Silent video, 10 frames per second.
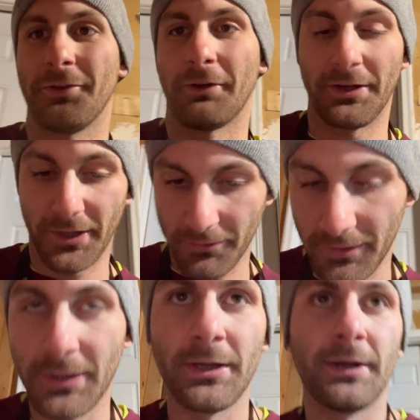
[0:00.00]
do right now.
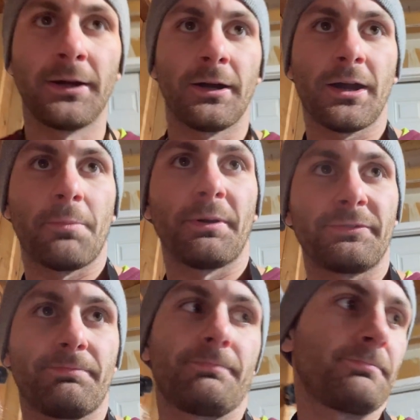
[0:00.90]
Uh, but
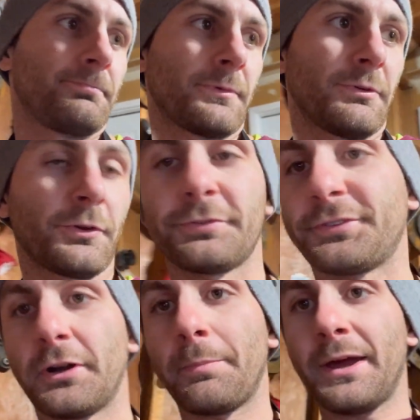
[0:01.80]

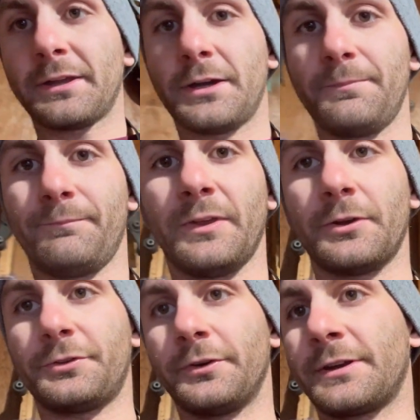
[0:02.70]
start it back up, you know,
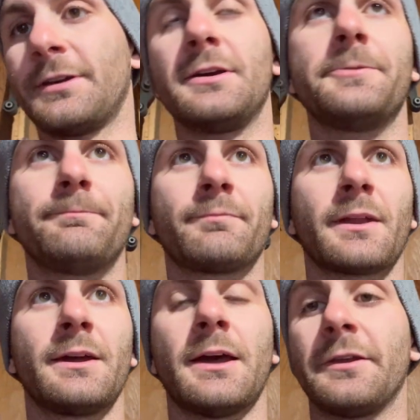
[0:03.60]
turn the key,
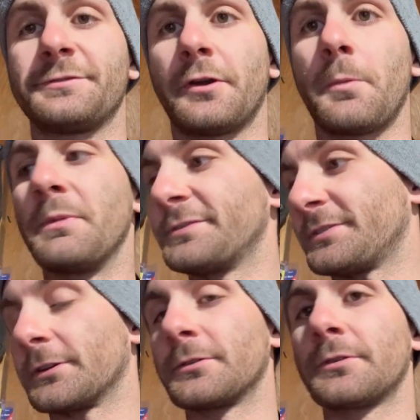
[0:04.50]
and it started missing,